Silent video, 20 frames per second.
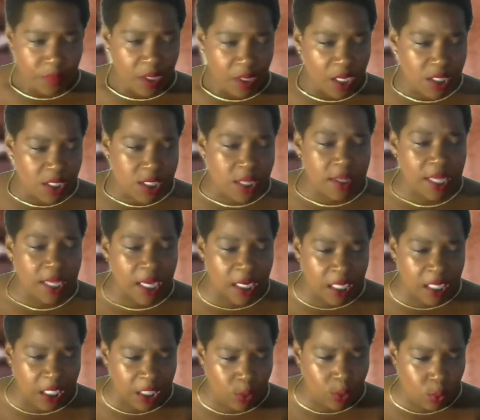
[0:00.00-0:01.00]
So then
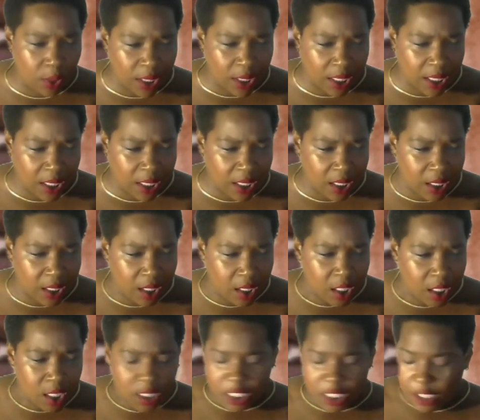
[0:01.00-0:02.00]
he went
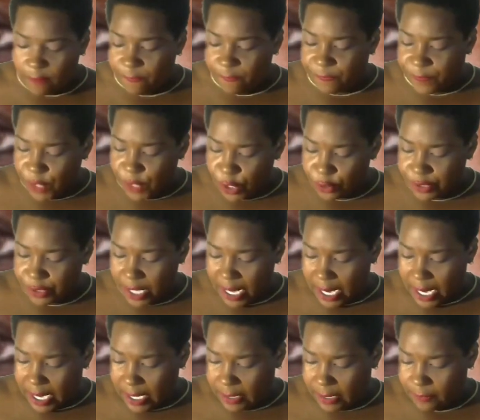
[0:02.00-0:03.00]
to
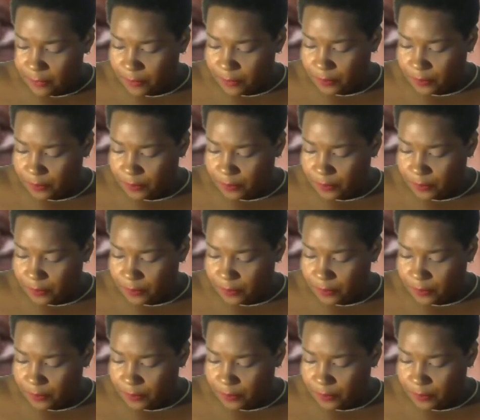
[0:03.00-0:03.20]
Verdun